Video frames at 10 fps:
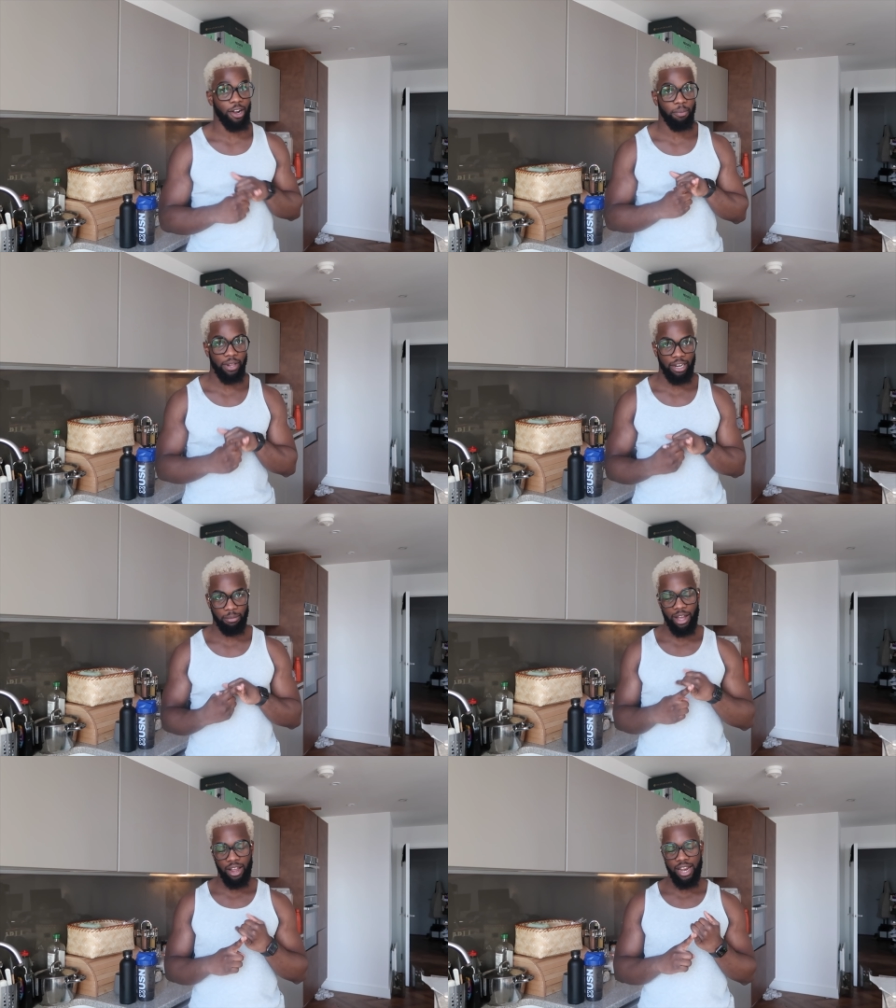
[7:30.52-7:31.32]
I complained
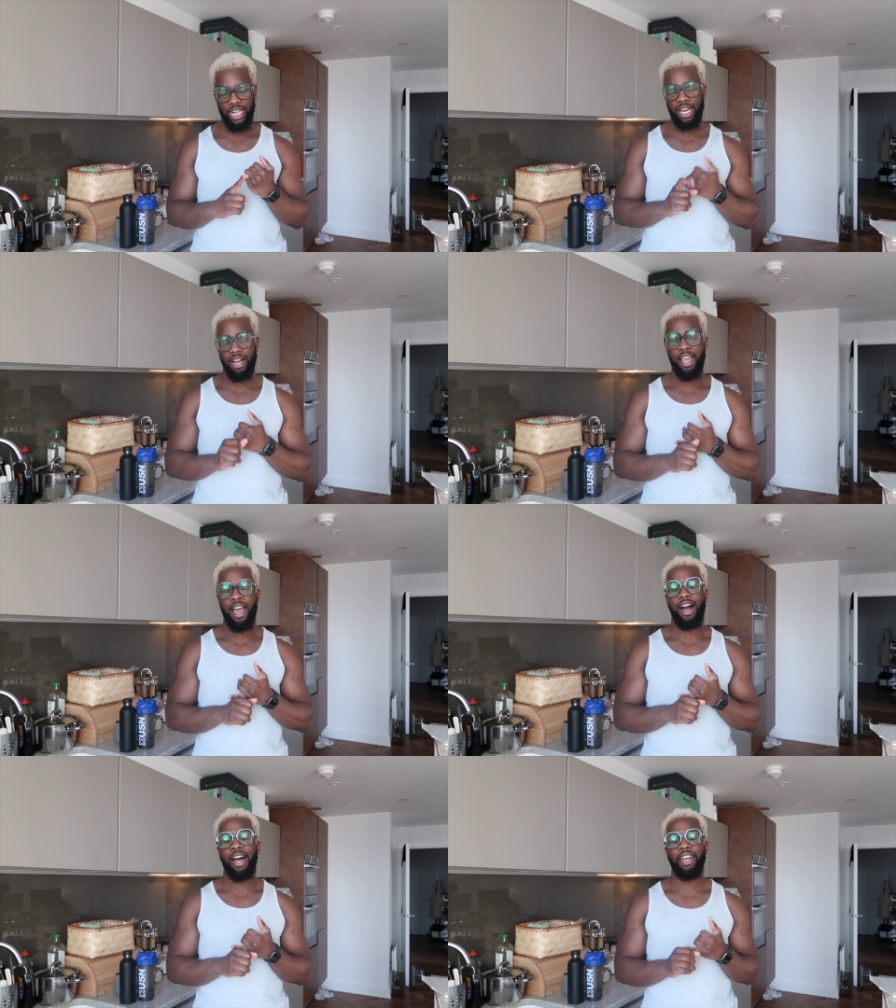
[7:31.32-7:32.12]
about earlier,
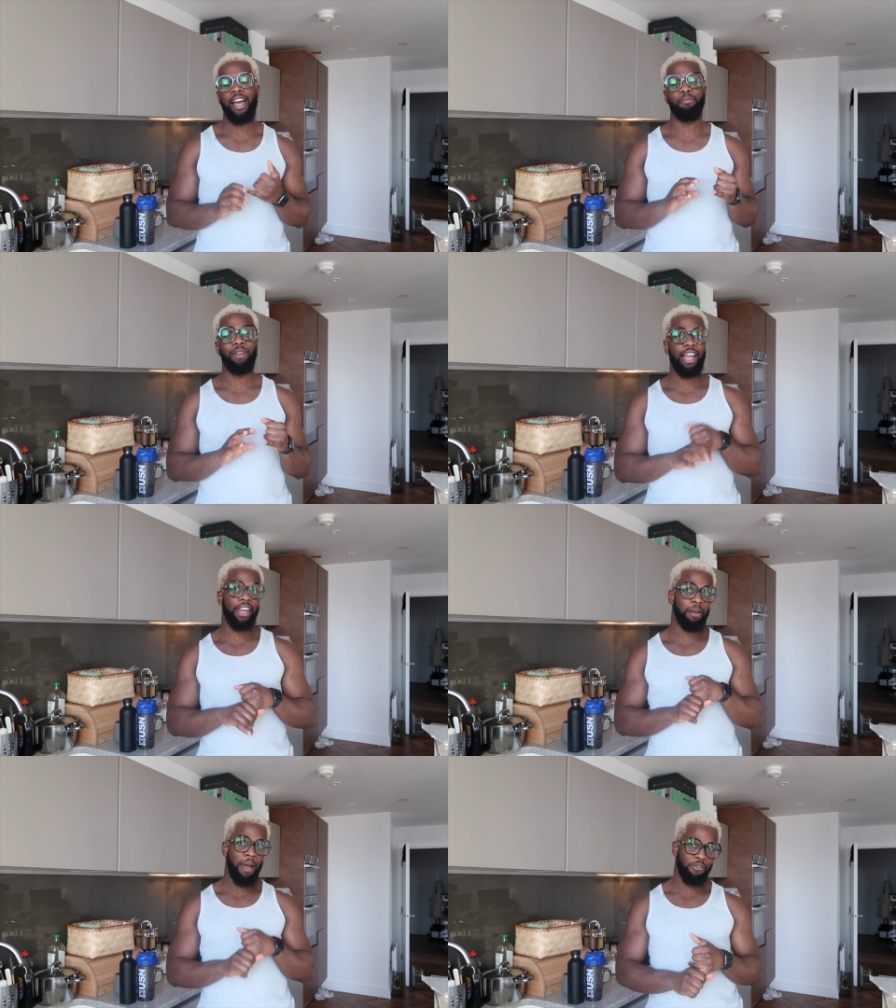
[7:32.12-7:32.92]
and I'm
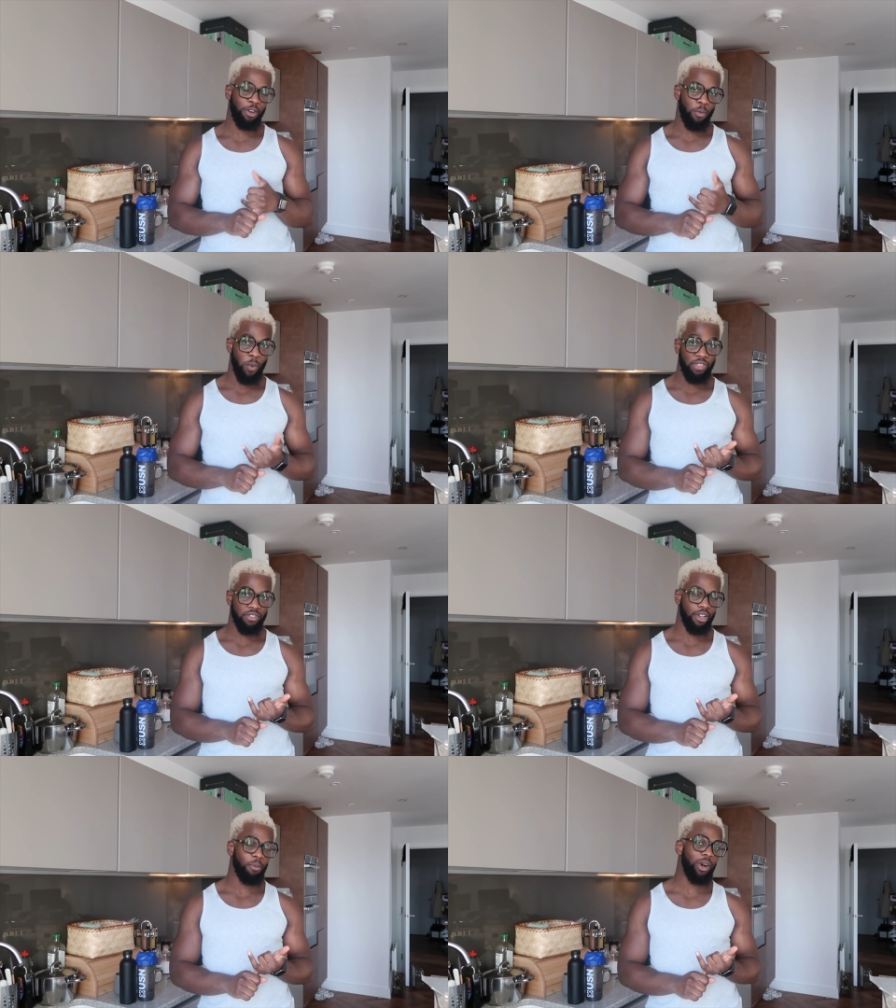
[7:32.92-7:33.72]
glad I'm having it with
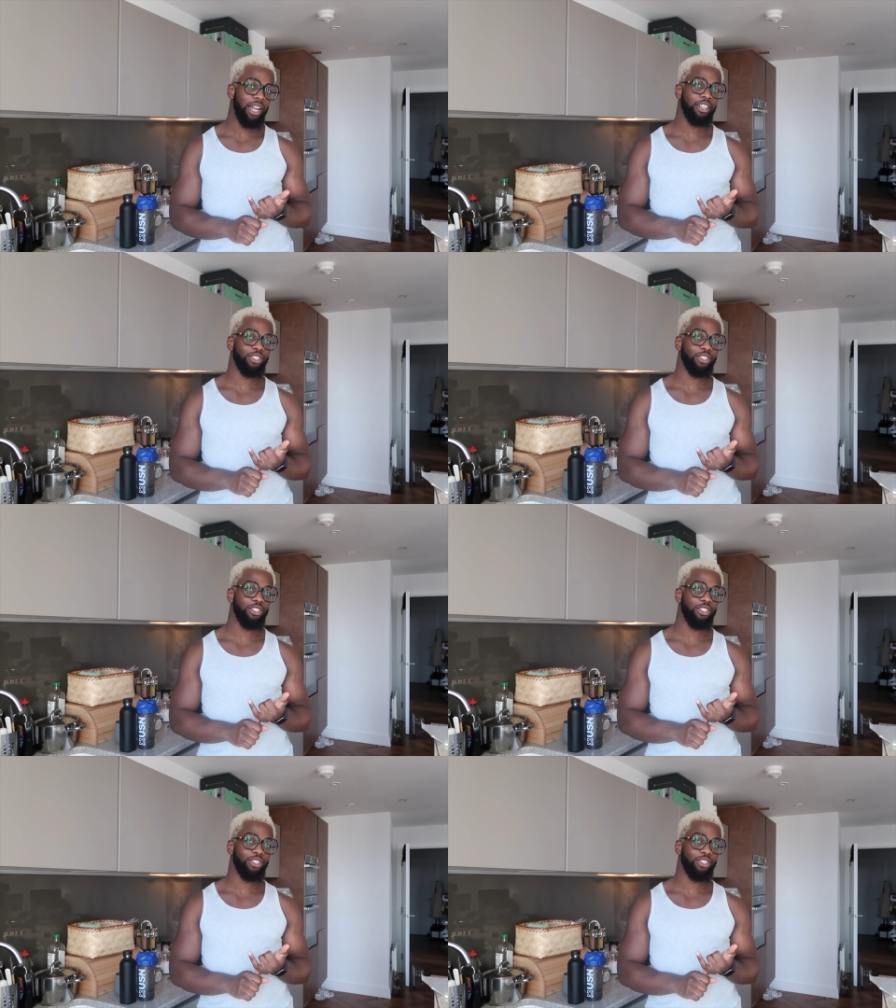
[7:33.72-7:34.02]
someone.